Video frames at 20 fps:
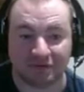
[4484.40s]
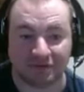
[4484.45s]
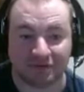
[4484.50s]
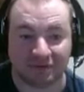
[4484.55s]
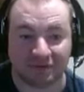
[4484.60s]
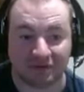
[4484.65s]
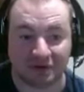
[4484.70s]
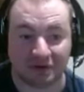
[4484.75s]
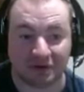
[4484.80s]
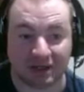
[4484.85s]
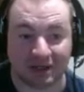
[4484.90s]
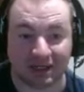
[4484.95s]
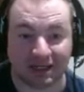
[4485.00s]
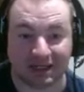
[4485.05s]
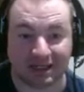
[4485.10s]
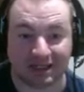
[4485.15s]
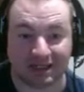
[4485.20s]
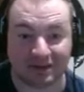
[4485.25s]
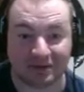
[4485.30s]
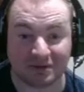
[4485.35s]
Cookie,
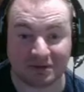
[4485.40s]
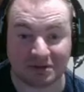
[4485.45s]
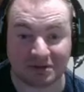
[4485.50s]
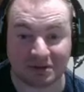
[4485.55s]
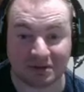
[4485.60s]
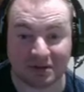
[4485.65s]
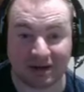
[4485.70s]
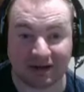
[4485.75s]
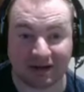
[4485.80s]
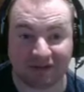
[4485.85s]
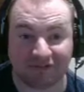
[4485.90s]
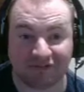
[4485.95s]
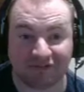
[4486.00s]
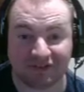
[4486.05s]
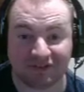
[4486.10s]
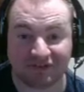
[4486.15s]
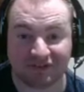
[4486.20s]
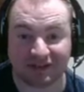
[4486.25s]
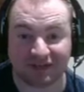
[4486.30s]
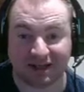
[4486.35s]
you just donated
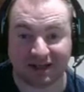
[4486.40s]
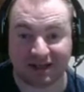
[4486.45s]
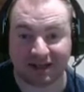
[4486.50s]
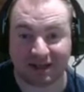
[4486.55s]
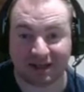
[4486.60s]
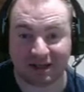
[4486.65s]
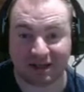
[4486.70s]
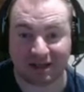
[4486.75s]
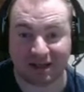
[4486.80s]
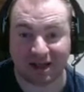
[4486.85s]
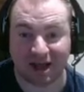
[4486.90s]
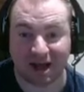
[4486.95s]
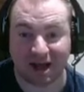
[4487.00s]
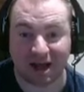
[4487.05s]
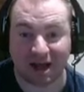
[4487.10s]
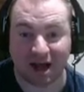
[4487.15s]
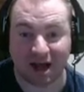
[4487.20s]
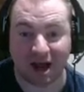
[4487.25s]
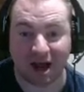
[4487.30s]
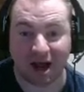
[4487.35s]
50.
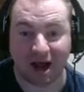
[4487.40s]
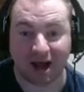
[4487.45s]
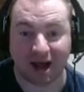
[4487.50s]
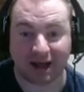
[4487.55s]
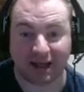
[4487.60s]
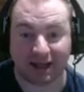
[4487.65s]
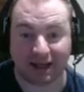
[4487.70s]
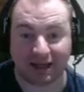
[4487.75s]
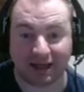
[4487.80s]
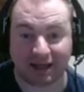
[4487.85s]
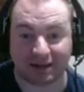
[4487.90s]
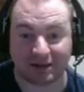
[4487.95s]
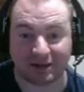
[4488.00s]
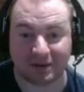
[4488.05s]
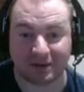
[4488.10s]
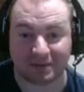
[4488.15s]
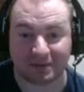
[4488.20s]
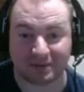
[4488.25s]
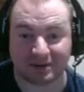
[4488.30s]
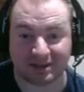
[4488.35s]
I don't
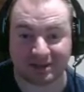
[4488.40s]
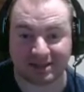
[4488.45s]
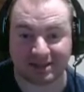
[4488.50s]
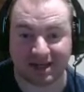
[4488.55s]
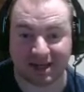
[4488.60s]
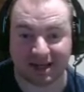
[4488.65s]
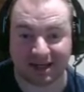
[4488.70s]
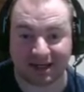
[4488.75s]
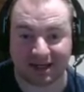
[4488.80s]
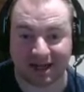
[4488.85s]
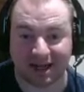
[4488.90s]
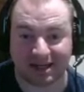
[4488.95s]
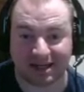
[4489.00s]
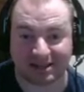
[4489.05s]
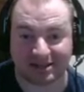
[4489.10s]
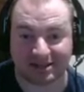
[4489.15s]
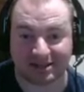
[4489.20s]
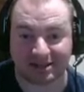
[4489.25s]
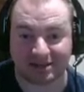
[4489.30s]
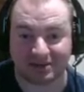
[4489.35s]
know what to say. That's
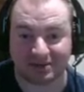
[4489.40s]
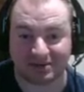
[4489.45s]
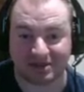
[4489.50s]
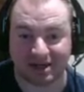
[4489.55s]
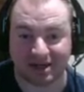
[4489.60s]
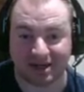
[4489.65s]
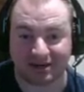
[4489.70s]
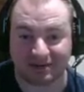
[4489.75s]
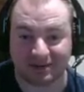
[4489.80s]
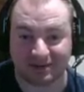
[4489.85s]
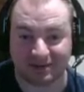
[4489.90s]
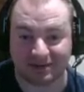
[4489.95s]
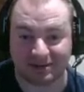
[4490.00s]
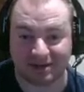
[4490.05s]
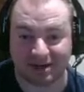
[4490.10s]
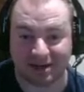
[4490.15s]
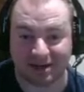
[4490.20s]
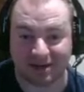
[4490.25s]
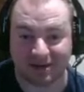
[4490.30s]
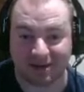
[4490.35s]
so generous.
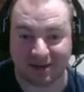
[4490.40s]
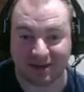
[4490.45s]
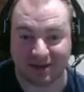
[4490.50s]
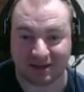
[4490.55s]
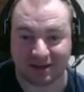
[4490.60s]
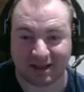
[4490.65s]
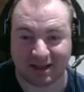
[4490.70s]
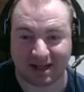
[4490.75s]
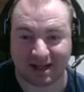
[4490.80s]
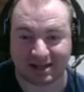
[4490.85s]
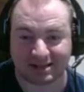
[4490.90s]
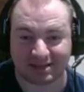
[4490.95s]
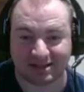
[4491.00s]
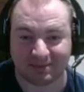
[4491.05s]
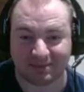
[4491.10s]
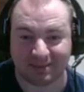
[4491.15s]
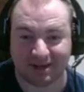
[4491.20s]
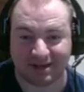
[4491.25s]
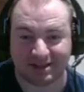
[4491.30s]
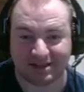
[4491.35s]
That's
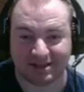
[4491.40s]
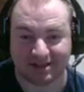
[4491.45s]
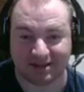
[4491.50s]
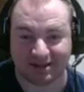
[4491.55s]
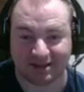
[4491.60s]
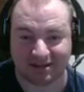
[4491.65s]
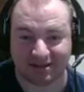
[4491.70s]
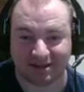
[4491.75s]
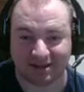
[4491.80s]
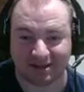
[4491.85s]
amazing.